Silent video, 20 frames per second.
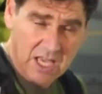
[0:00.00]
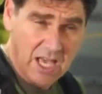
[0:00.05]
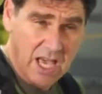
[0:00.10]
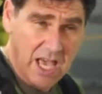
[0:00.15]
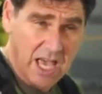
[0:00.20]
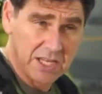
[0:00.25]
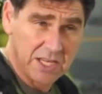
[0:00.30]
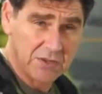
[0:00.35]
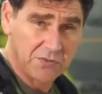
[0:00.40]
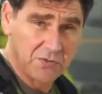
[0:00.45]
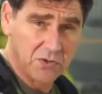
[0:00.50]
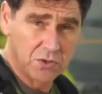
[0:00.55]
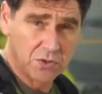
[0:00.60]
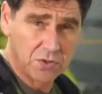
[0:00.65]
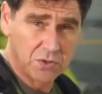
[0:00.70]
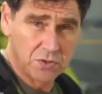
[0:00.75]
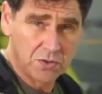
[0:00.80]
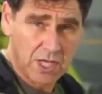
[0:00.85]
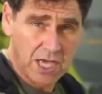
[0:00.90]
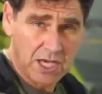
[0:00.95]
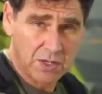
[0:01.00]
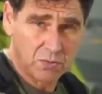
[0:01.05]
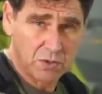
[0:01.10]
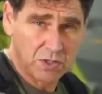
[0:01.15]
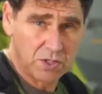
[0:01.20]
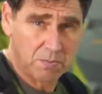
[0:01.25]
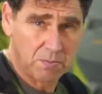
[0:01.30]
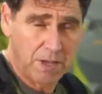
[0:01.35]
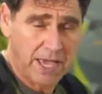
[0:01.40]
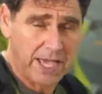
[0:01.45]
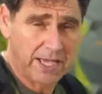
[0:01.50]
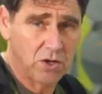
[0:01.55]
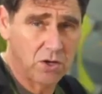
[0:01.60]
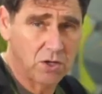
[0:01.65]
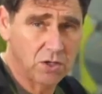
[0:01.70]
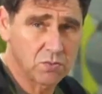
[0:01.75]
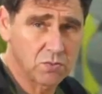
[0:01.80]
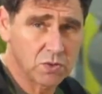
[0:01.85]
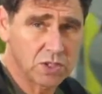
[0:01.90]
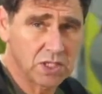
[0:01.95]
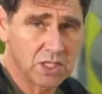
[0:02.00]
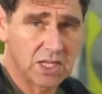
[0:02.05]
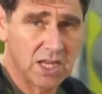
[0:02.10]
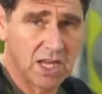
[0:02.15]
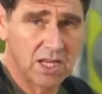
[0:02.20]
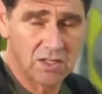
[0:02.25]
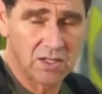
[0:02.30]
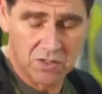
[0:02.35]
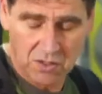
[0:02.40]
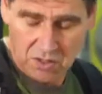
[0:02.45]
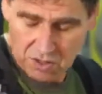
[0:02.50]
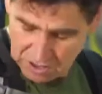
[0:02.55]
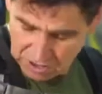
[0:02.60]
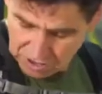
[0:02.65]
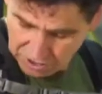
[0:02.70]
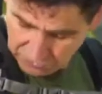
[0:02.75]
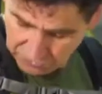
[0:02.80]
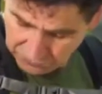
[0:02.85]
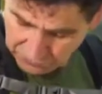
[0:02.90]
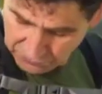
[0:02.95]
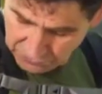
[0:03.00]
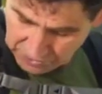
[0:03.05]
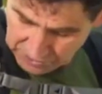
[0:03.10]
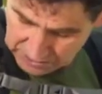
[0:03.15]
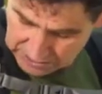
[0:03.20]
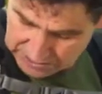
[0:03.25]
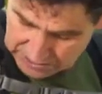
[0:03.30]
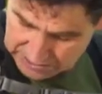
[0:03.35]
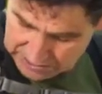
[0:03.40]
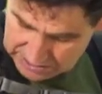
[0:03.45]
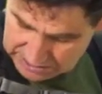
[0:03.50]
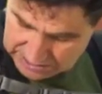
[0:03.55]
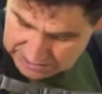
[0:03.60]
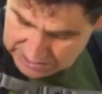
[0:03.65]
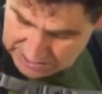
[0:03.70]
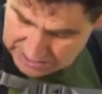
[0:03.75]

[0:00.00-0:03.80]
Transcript: and if you do that with the pack on, with the load on, you'll find